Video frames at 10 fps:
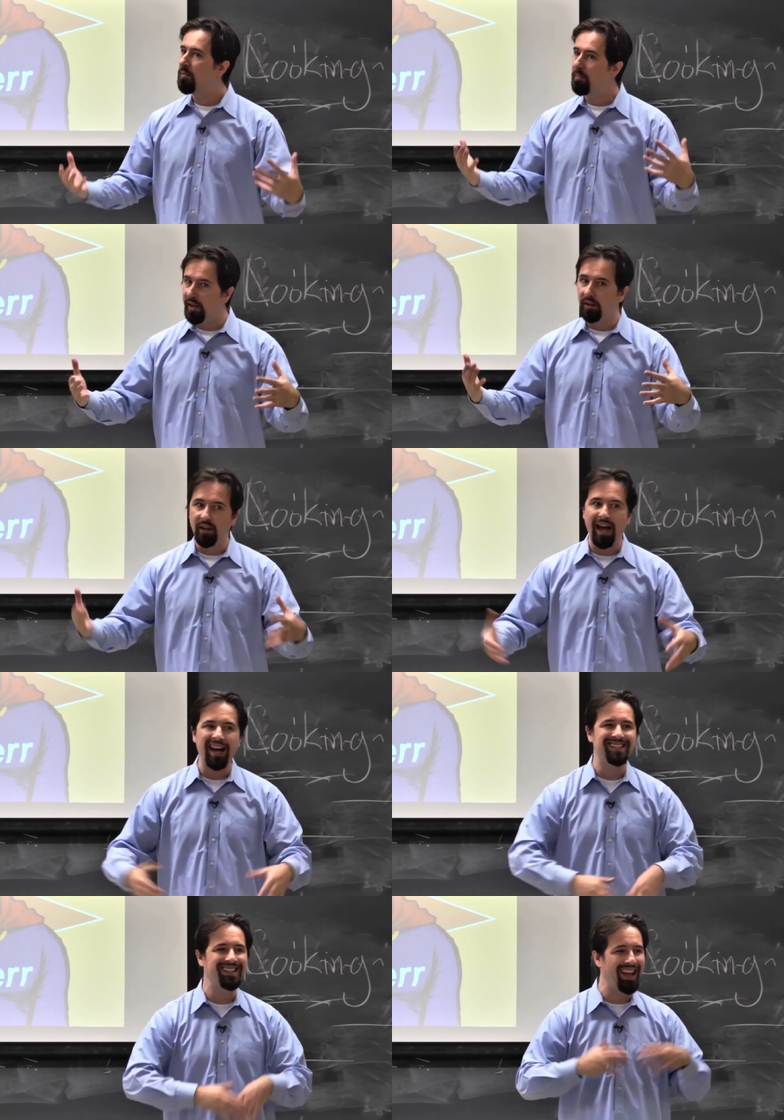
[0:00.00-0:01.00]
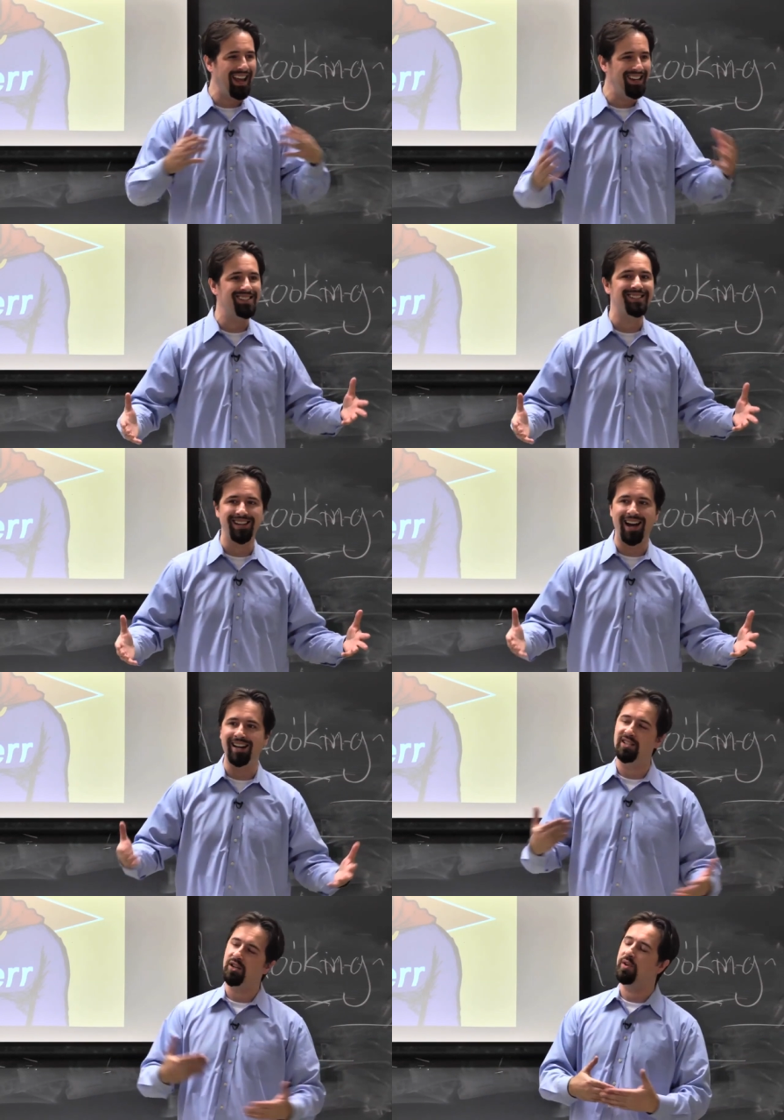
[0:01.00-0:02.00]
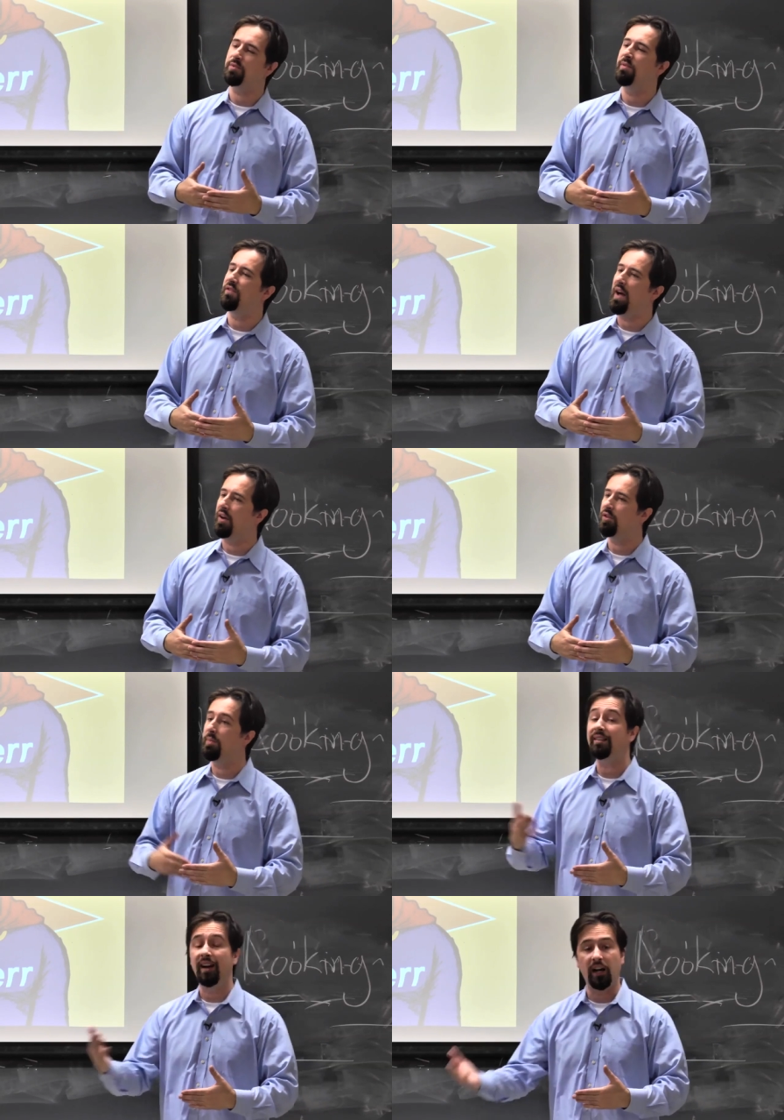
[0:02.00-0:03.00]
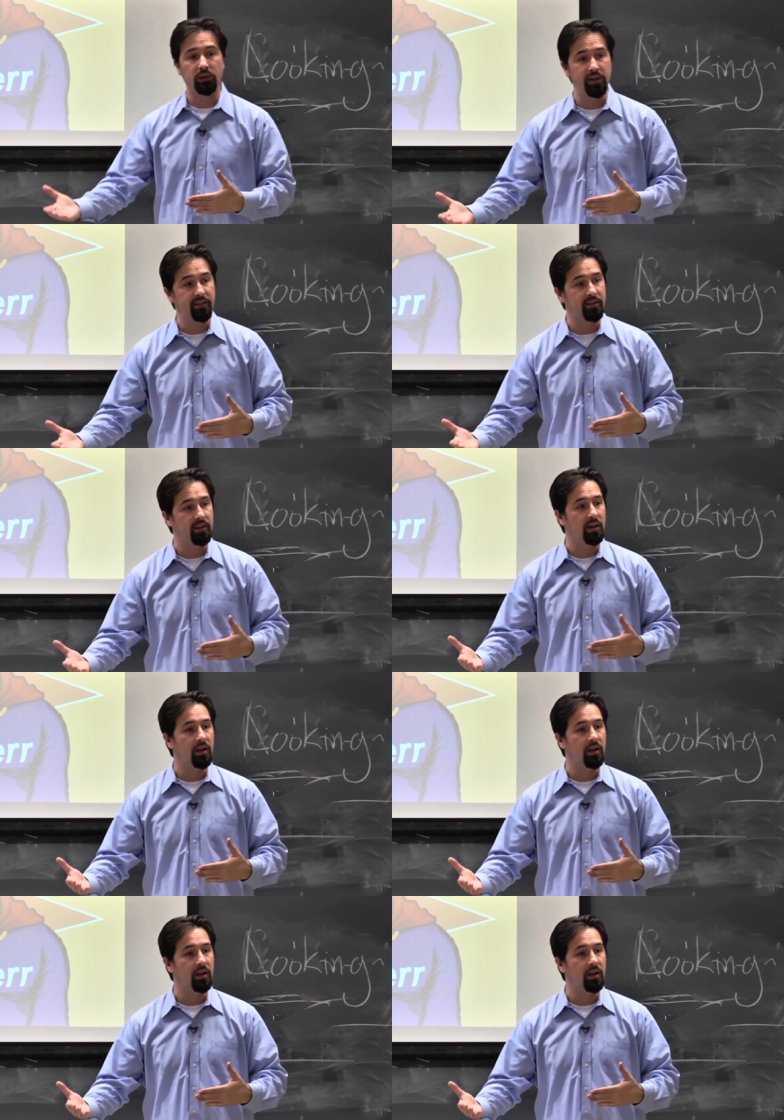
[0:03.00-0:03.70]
middle class in any society has always been found to be tolerant,